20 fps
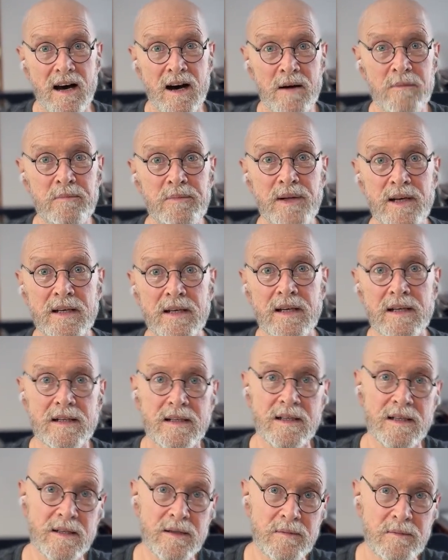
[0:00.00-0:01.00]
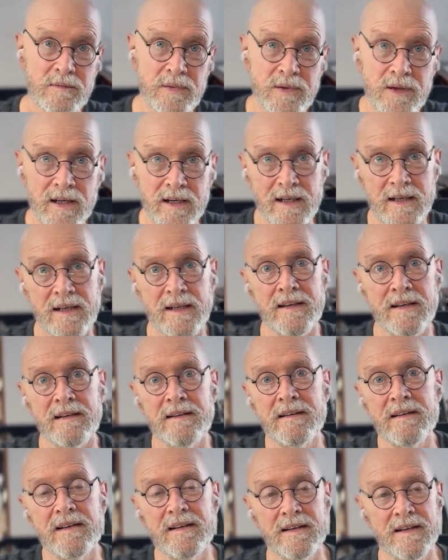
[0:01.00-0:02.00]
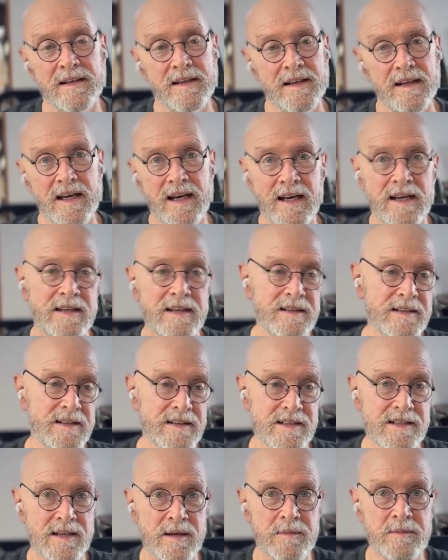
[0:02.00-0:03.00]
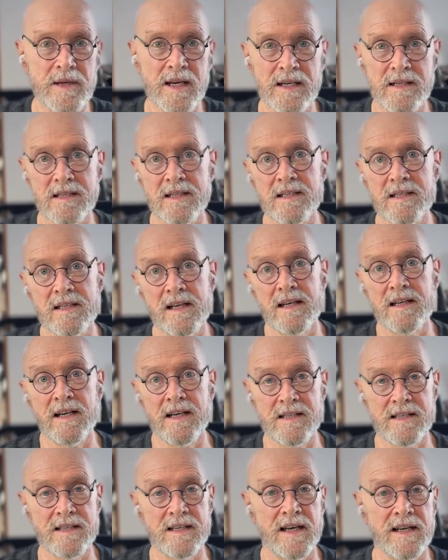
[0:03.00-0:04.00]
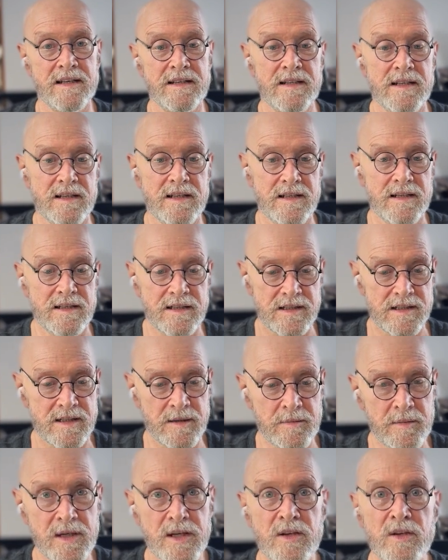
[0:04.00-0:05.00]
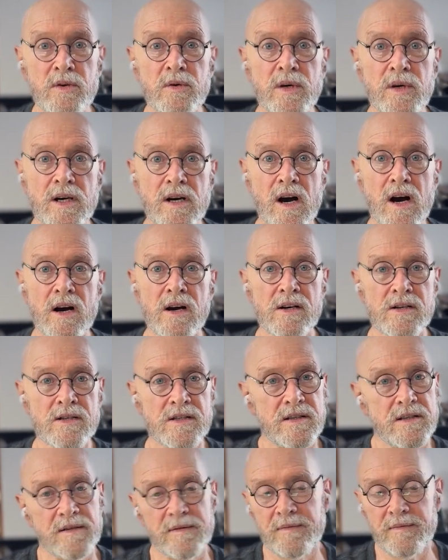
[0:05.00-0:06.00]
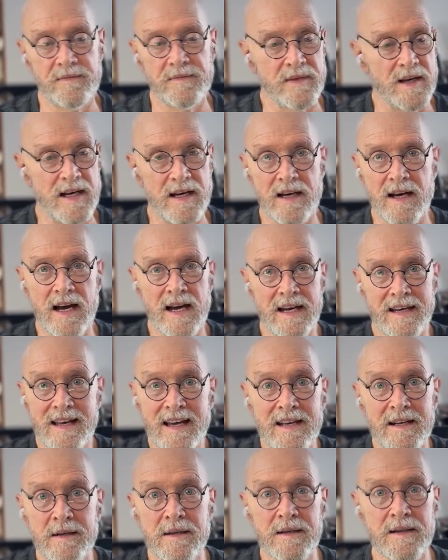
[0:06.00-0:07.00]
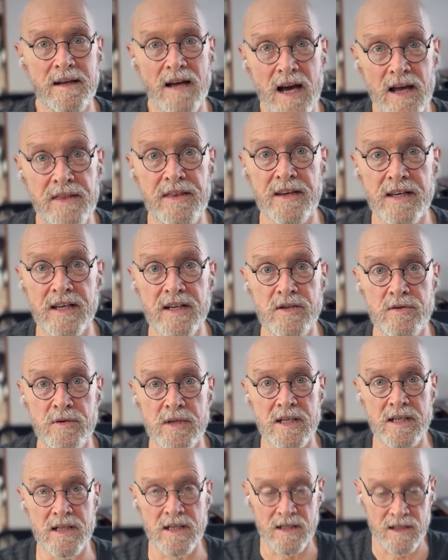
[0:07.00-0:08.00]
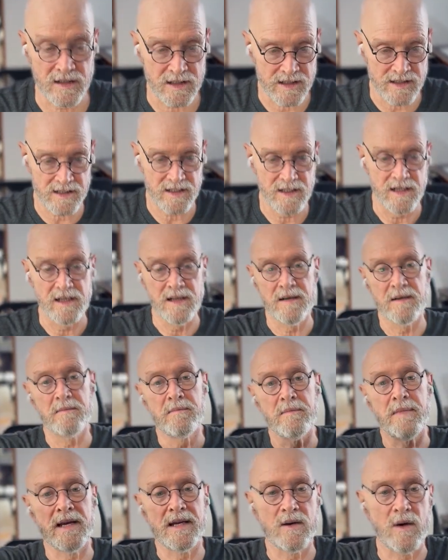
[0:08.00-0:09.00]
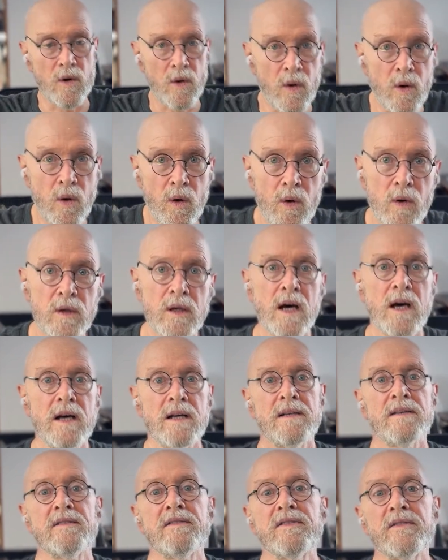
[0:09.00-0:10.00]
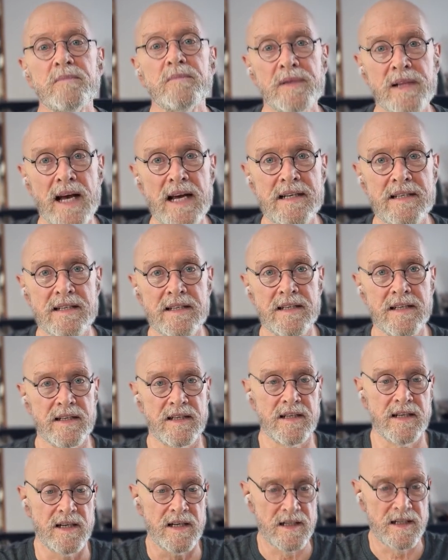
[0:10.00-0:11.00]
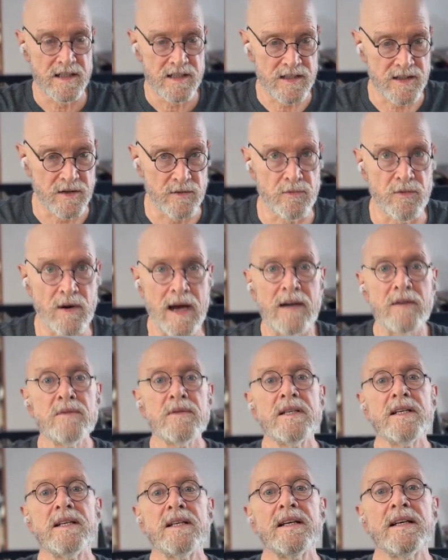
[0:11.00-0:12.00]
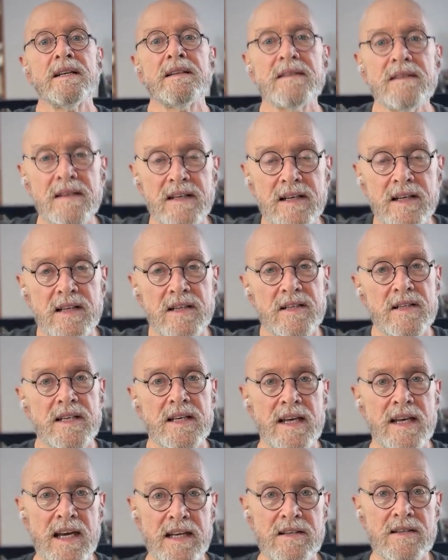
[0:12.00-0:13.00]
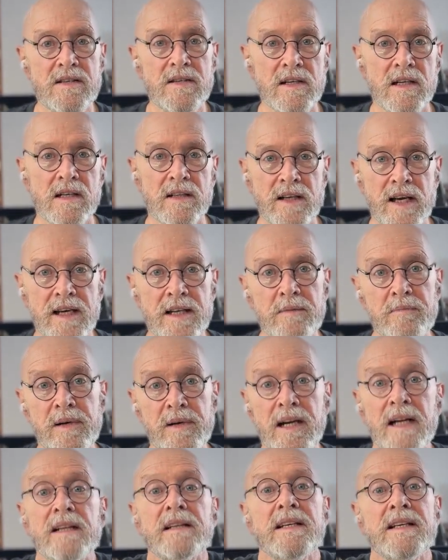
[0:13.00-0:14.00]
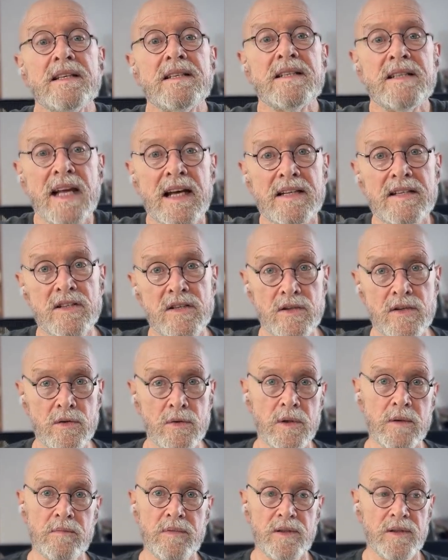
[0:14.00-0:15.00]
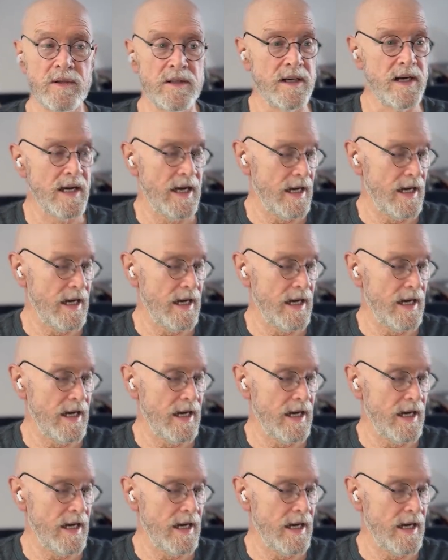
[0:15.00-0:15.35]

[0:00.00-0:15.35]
unplug it, plug it in, and in some cases, like I said, some of the newer cars, again, I think it's ridiculous, make a whole lot of plastic surrounding it to get to the light, but at least that's doable.